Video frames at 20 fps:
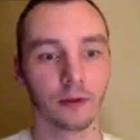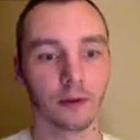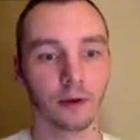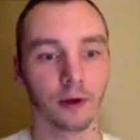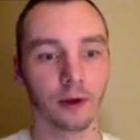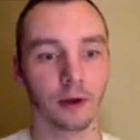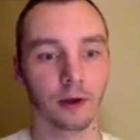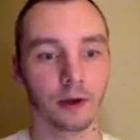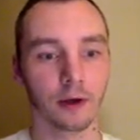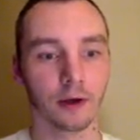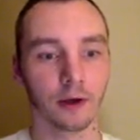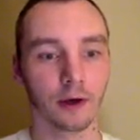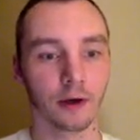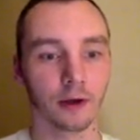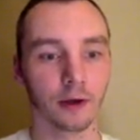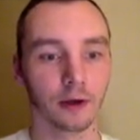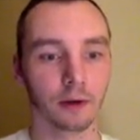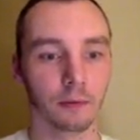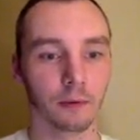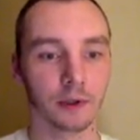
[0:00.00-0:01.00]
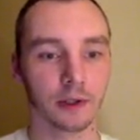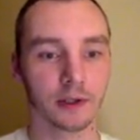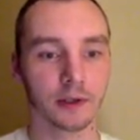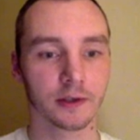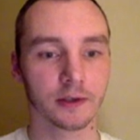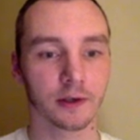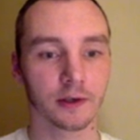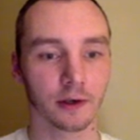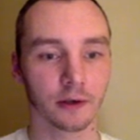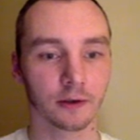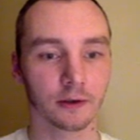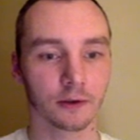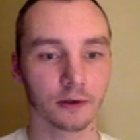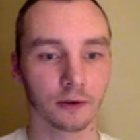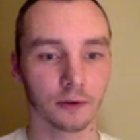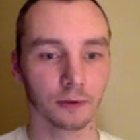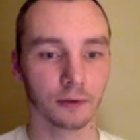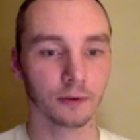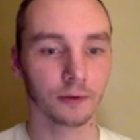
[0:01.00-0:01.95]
the guy we stuck to.